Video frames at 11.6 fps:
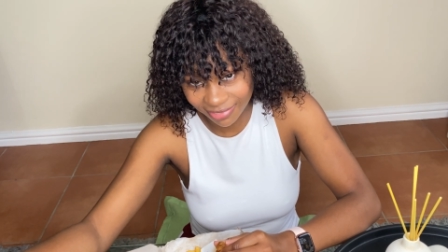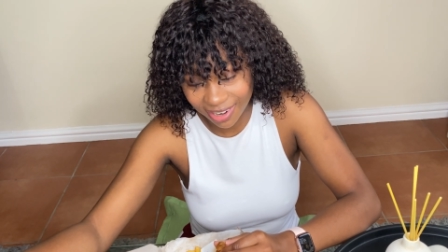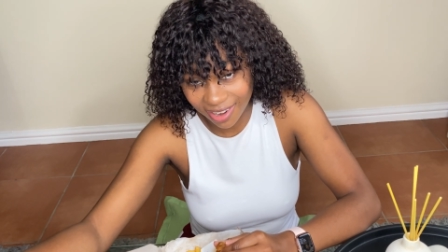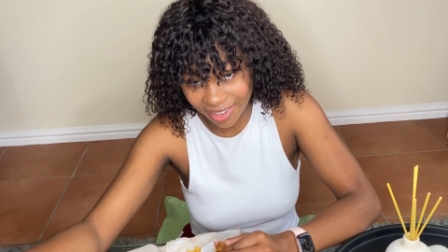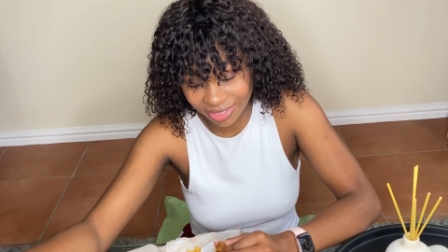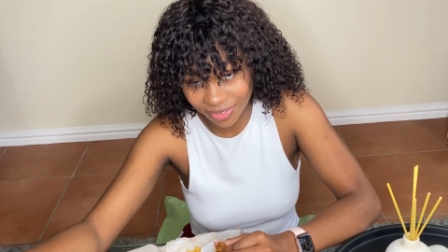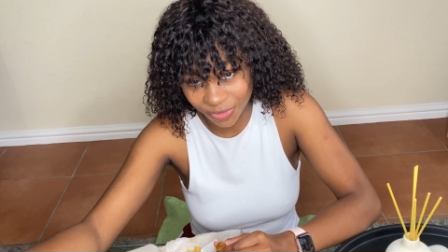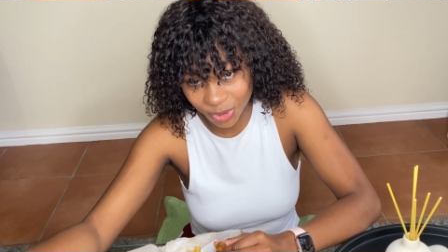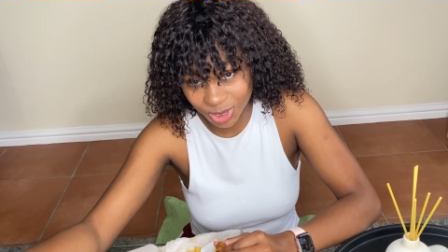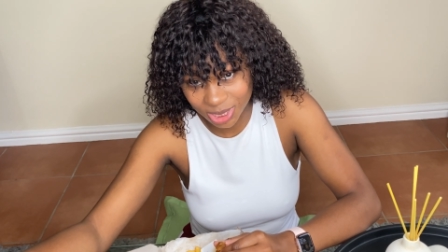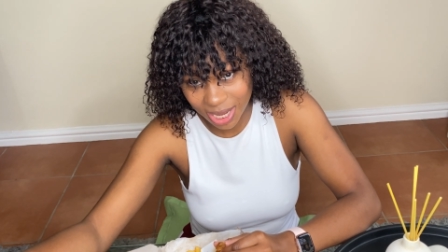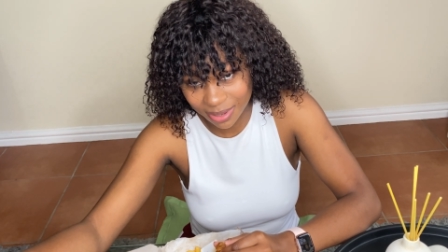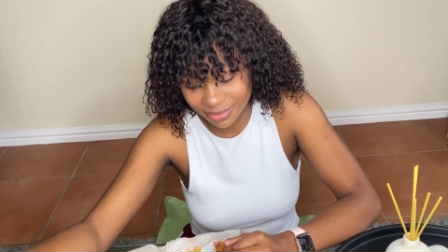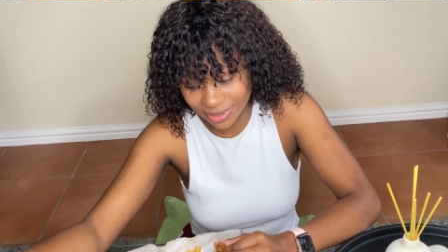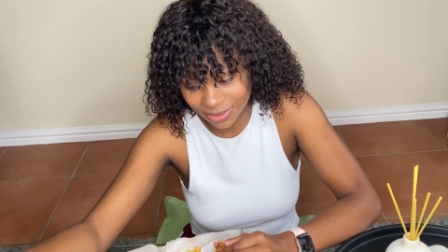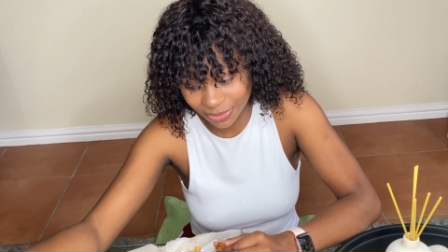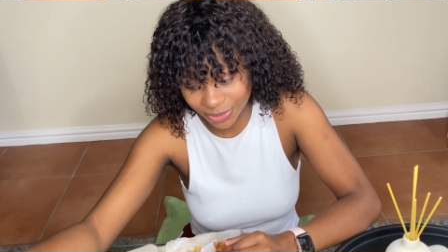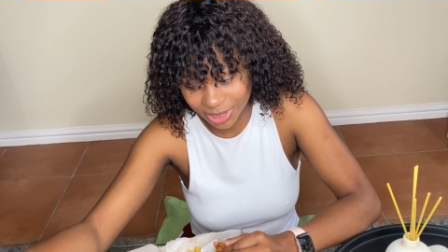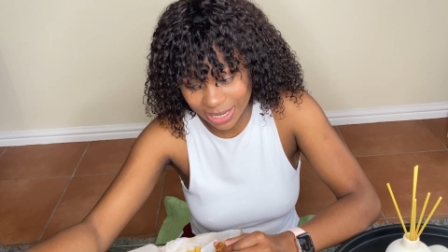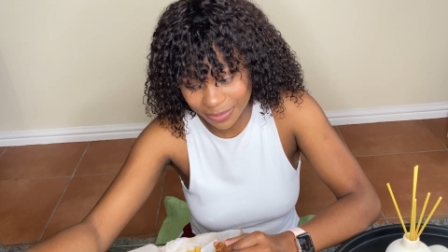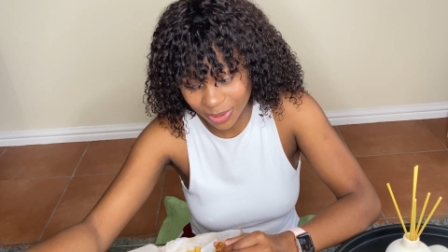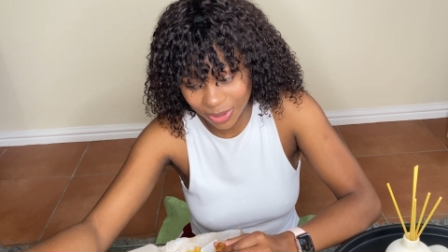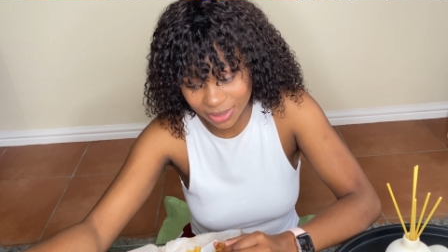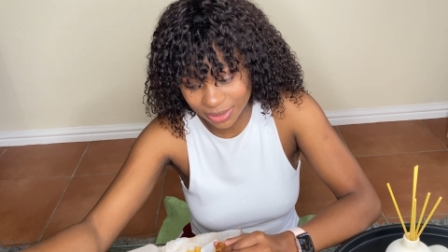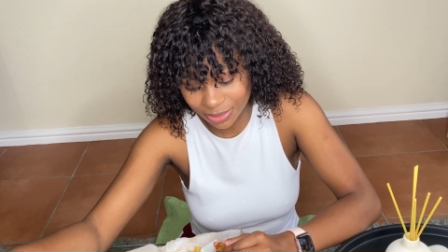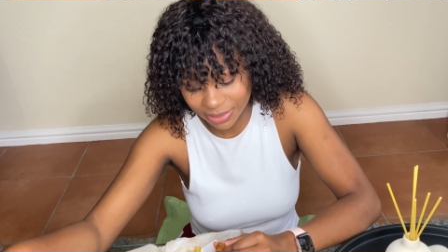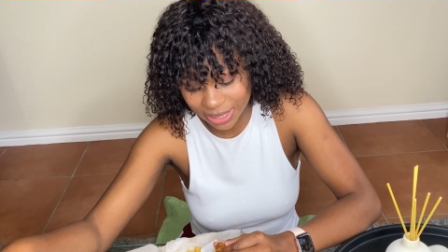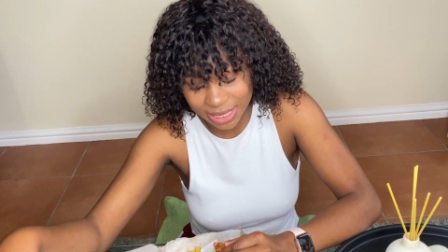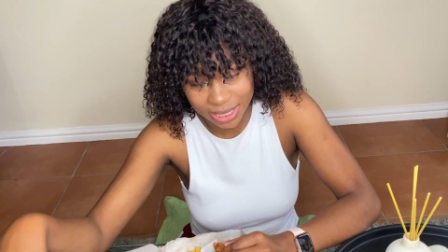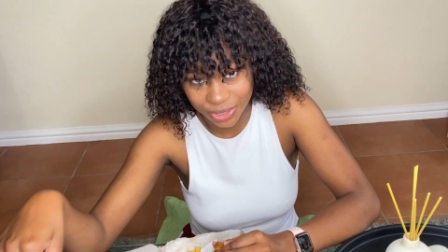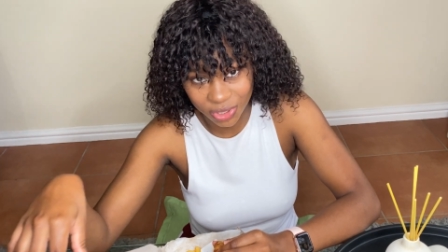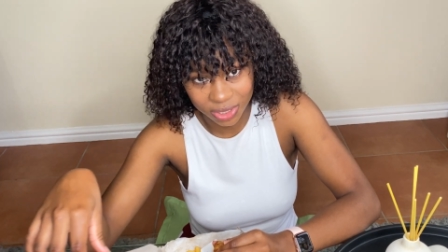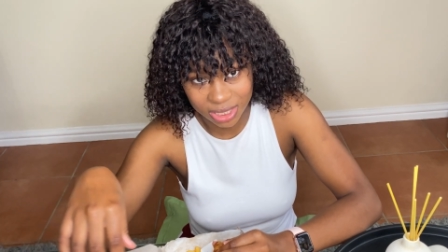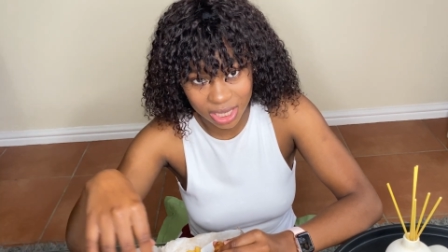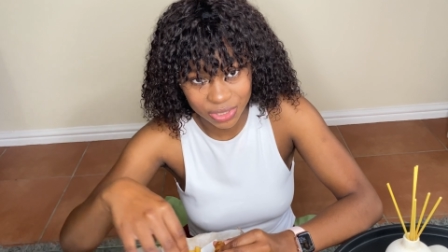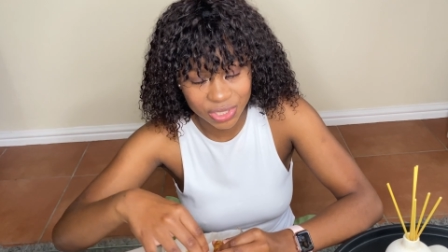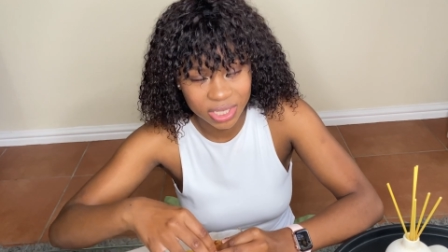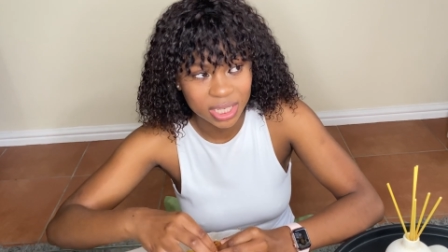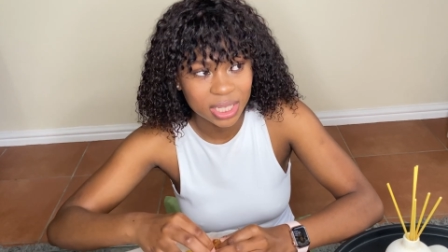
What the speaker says: like the first time. Because the first time I got completely knocked out.